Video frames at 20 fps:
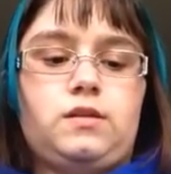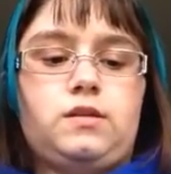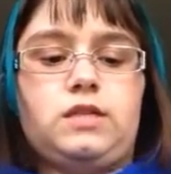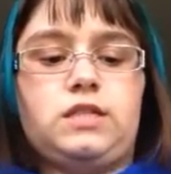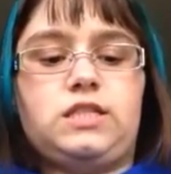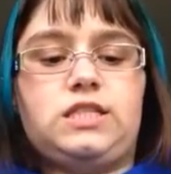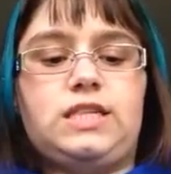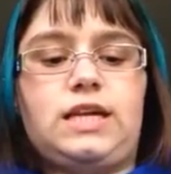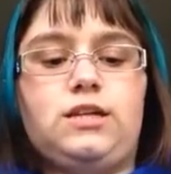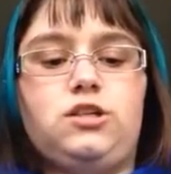
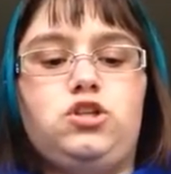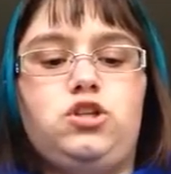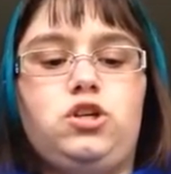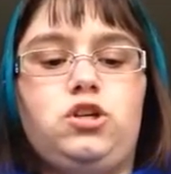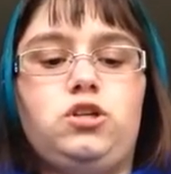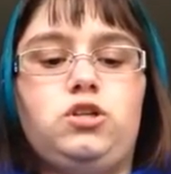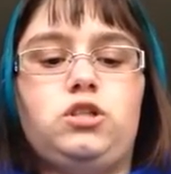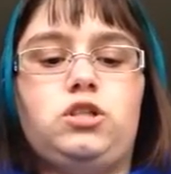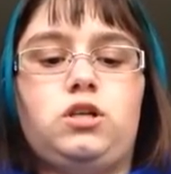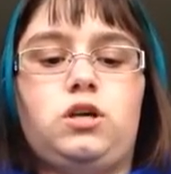the
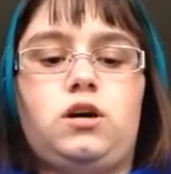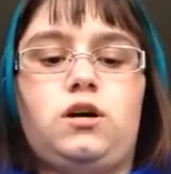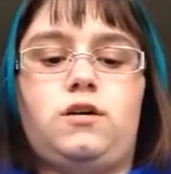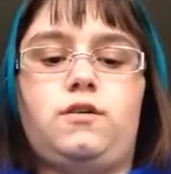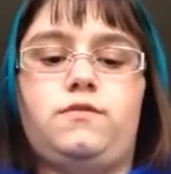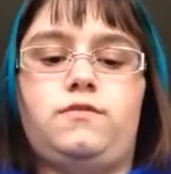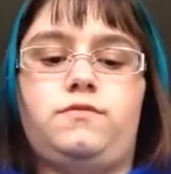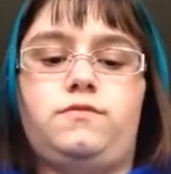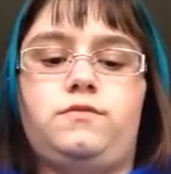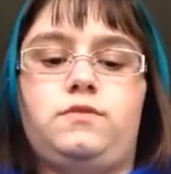Centers
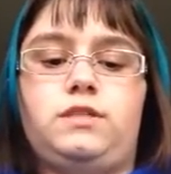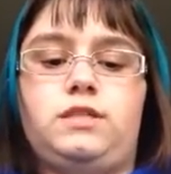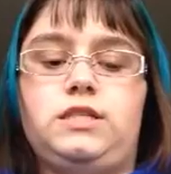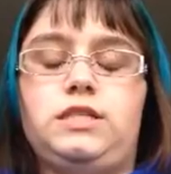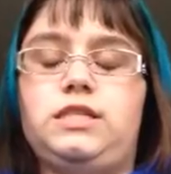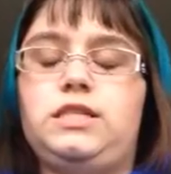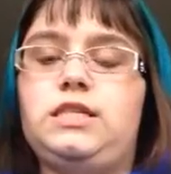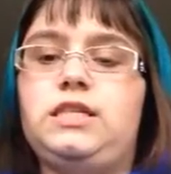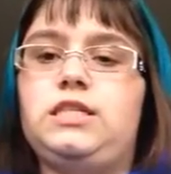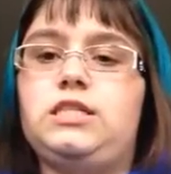of
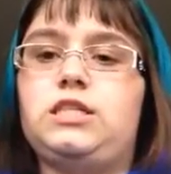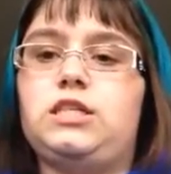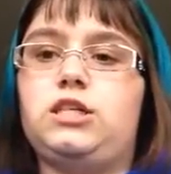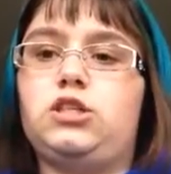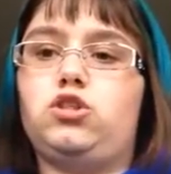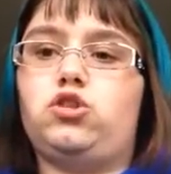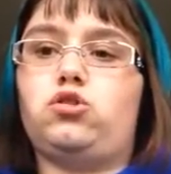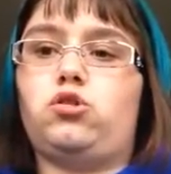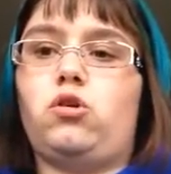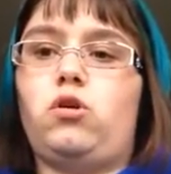Disease
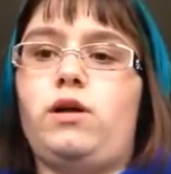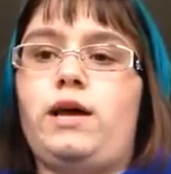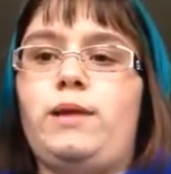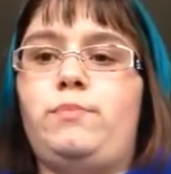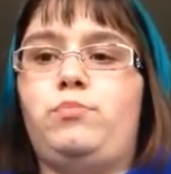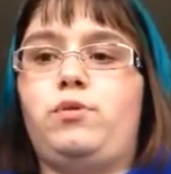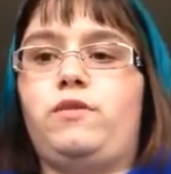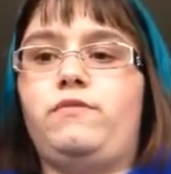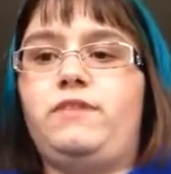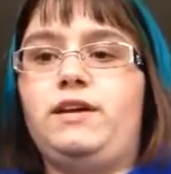Control
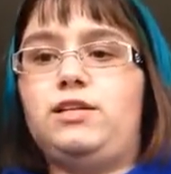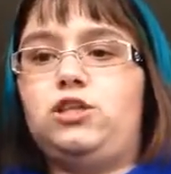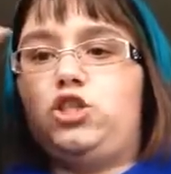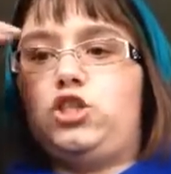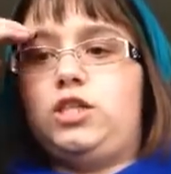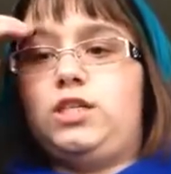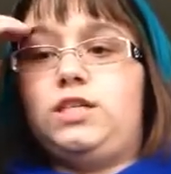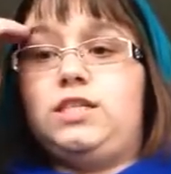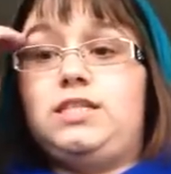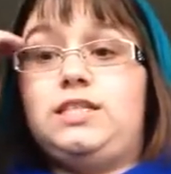and
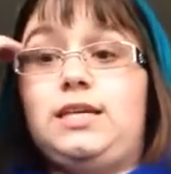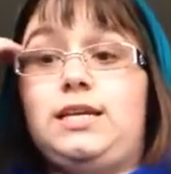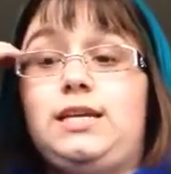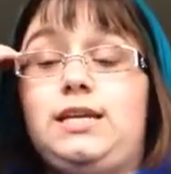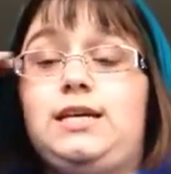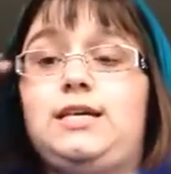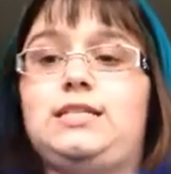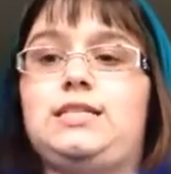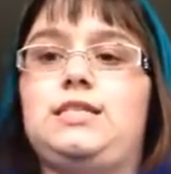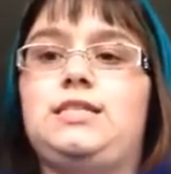Prevention
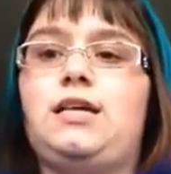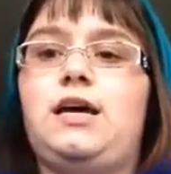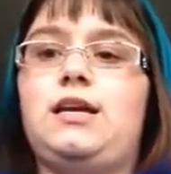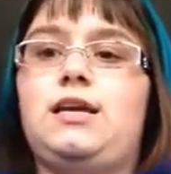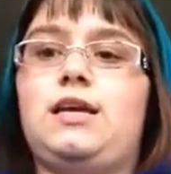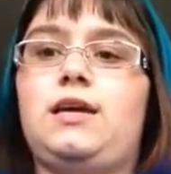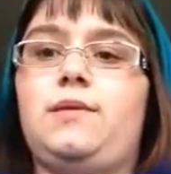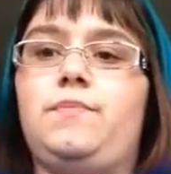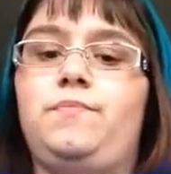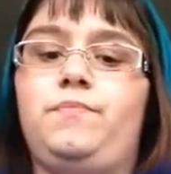did a
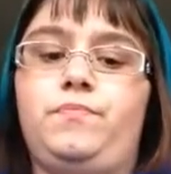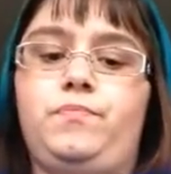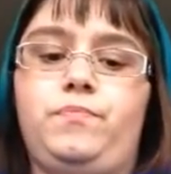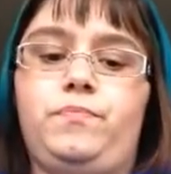study